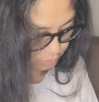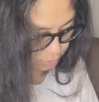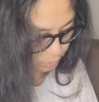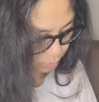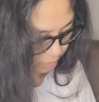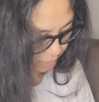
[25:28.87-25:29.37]

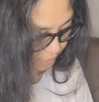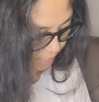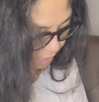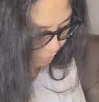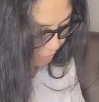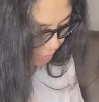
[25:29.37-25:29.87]
You can
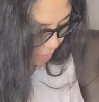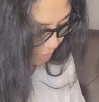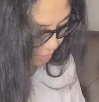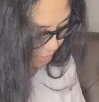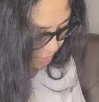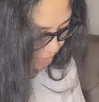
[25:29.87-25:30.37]
have it.
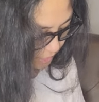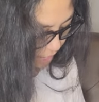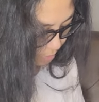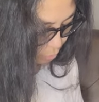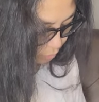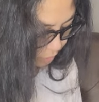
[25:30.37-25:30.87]

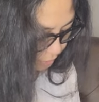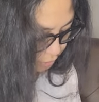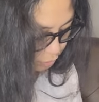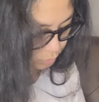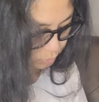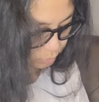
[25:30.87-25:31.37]
I'm willing
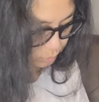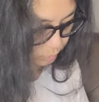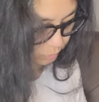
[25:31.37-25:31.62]
to